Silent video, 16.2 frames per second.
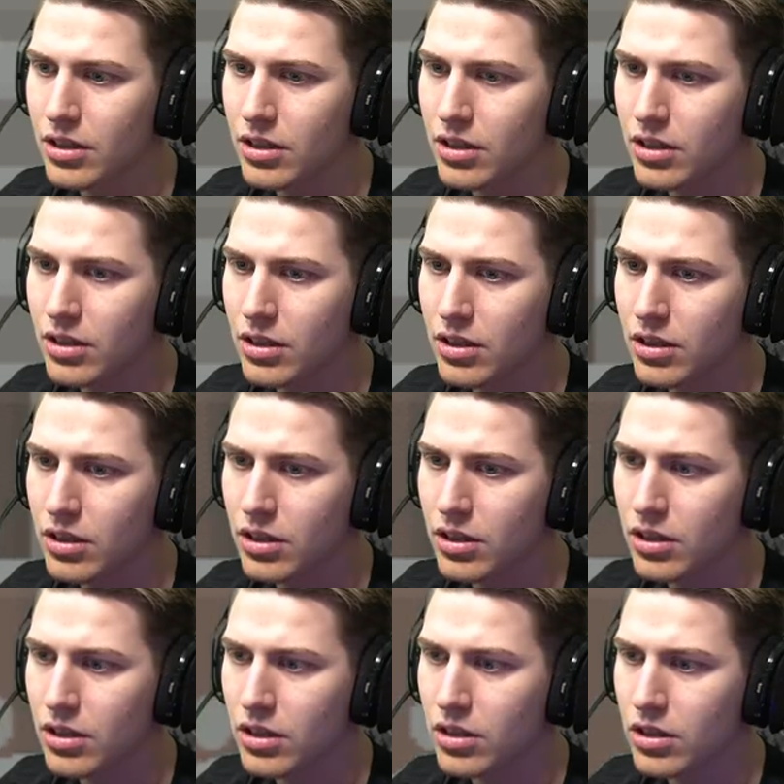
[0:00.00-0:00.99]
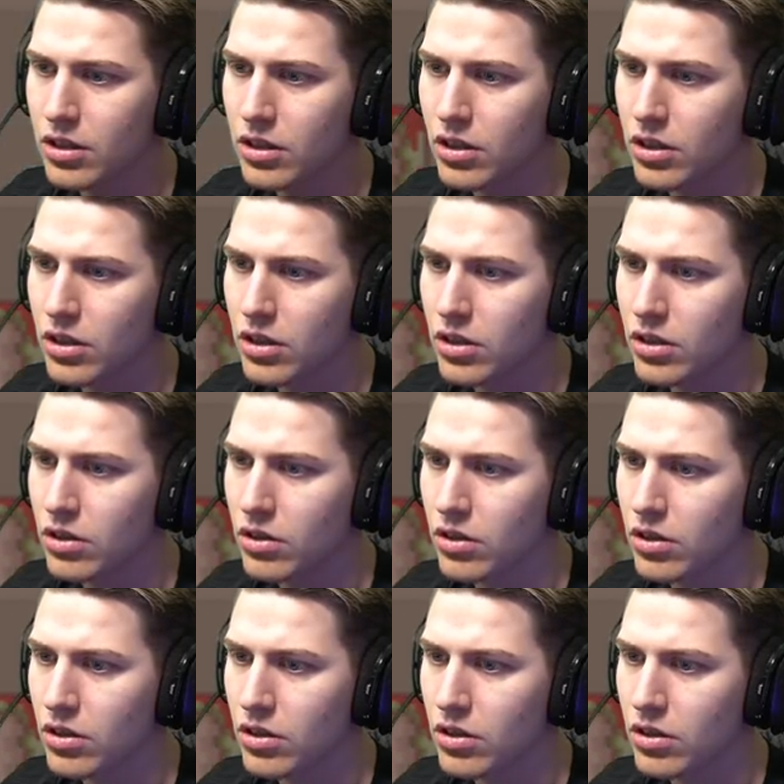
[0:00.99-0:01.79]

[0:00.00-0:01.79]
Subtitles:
Nothing is said.